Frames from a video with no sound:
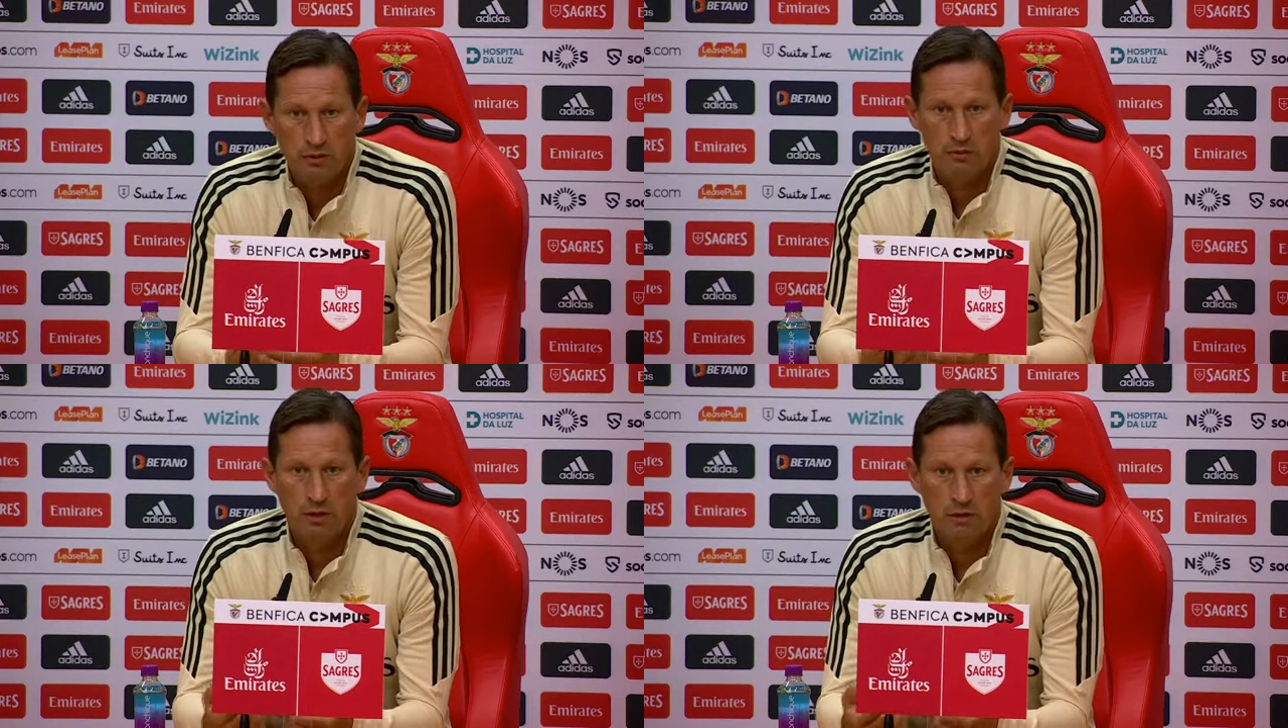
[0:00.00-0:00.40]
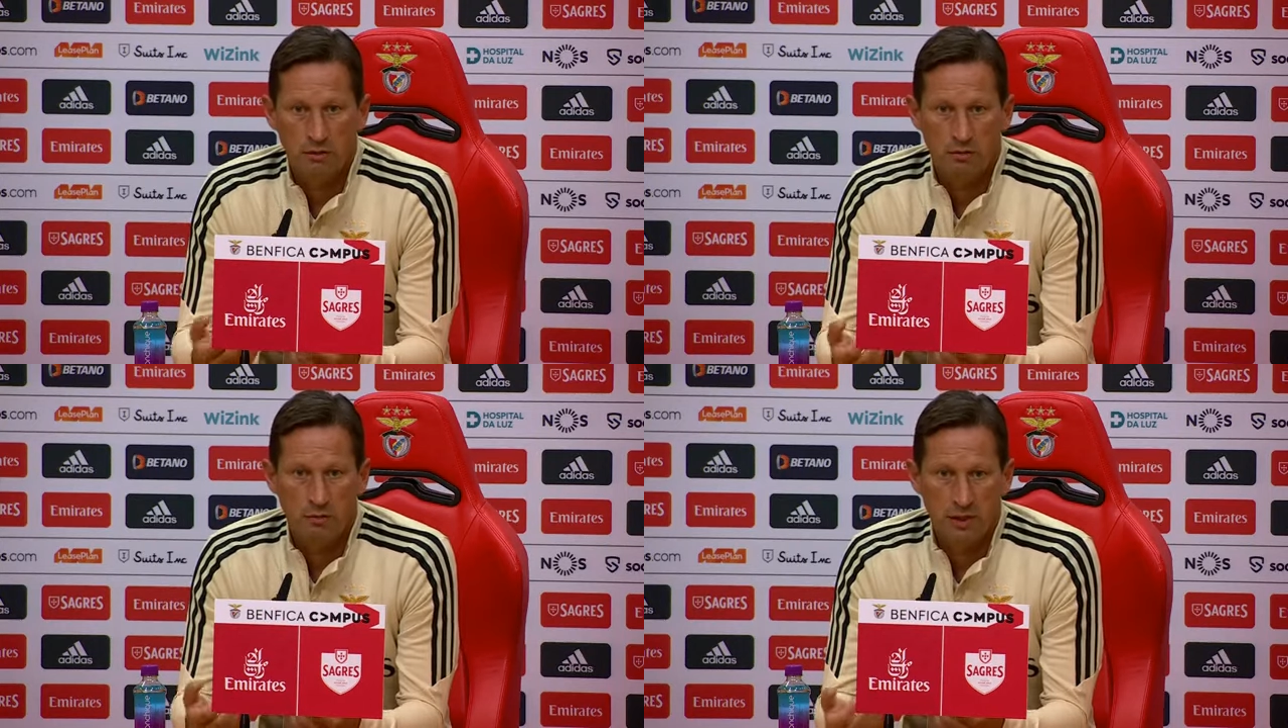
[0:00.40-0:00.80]
So the
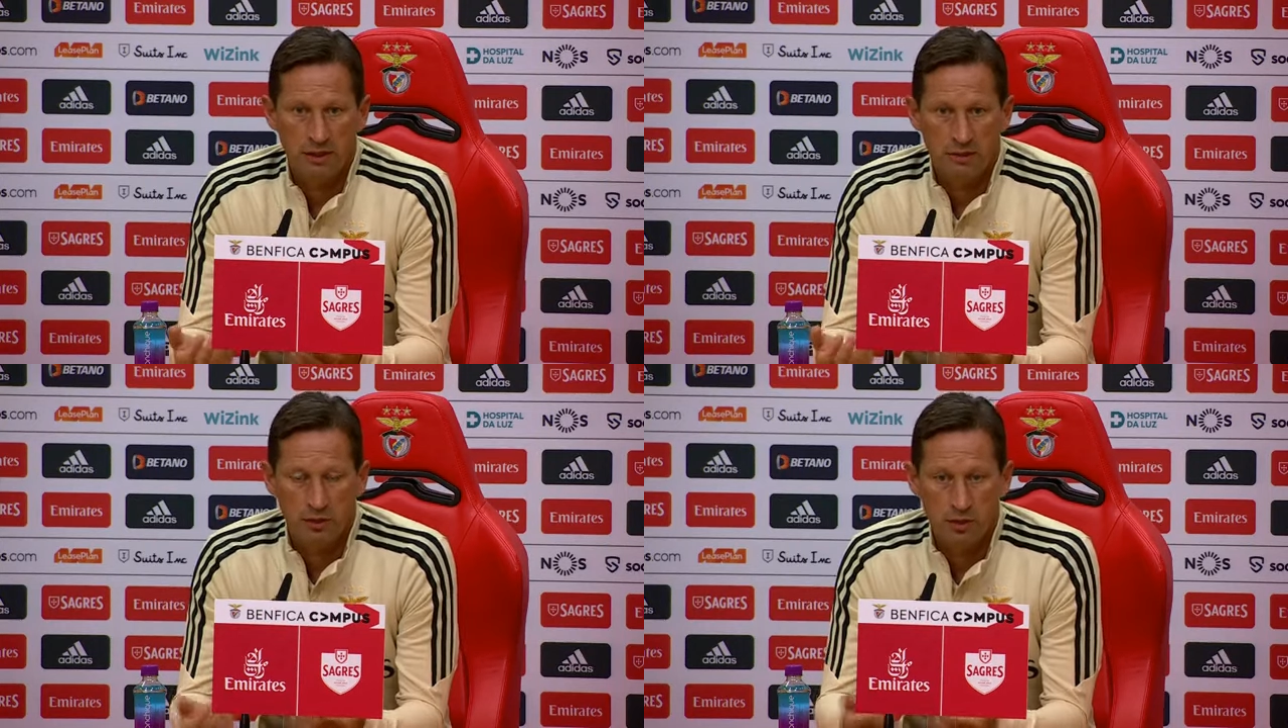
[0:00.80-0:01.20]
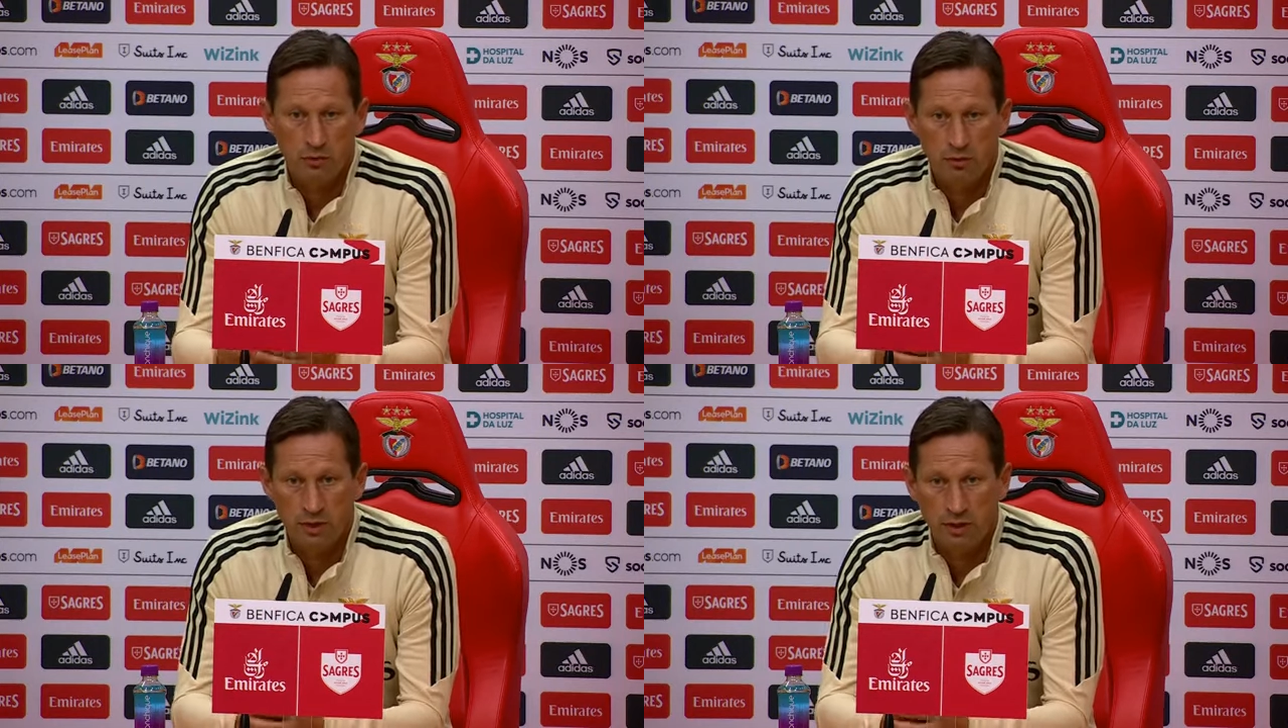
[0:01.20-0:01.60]
players, they
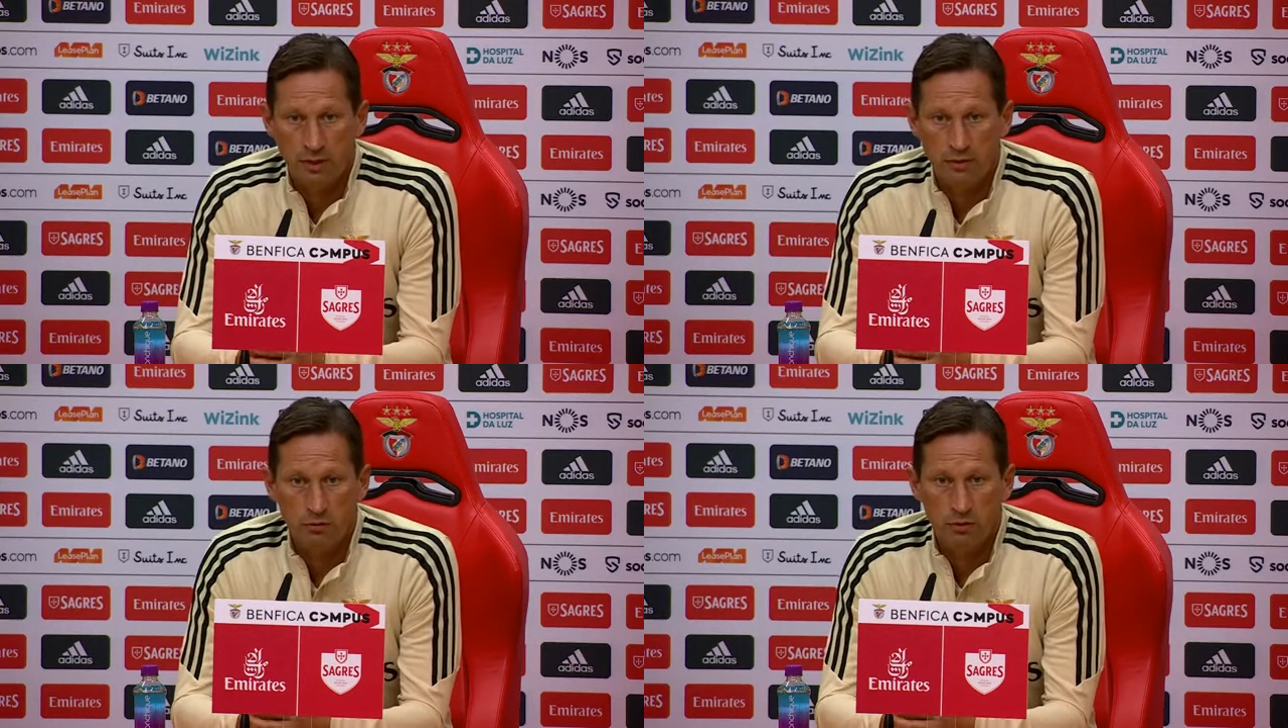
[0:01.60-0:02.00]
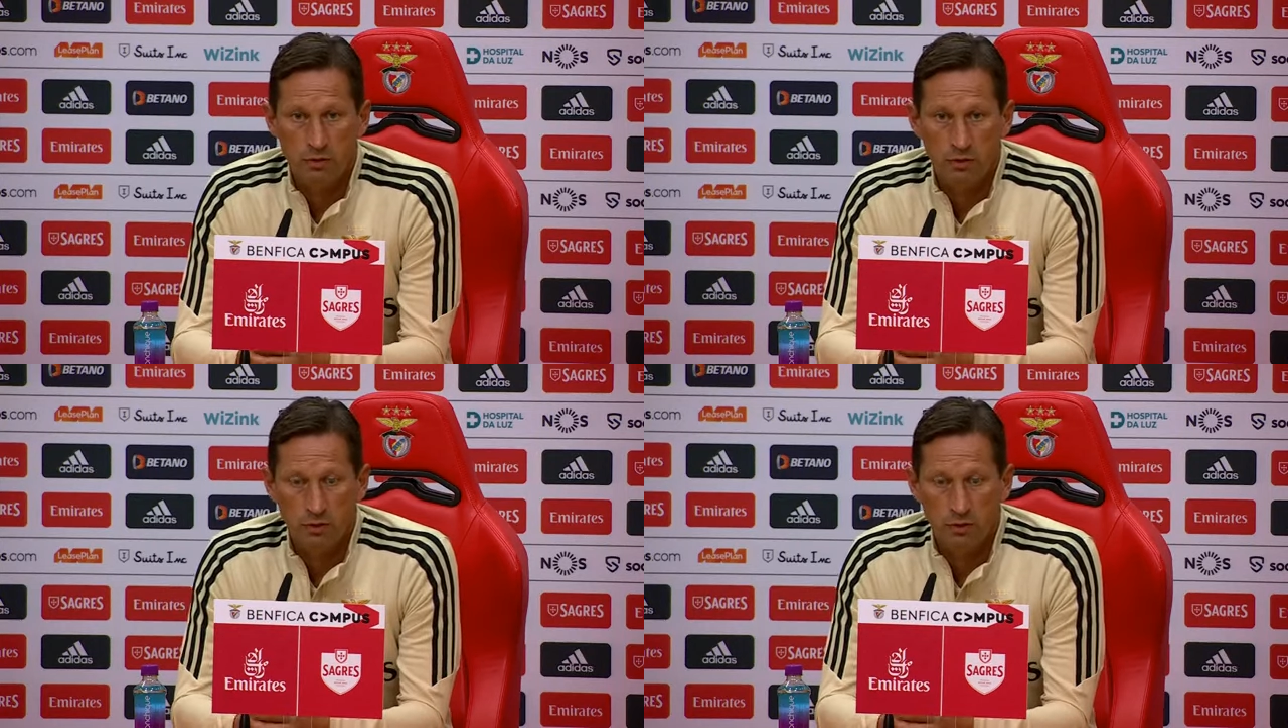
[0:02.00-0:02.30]
show that they are in a good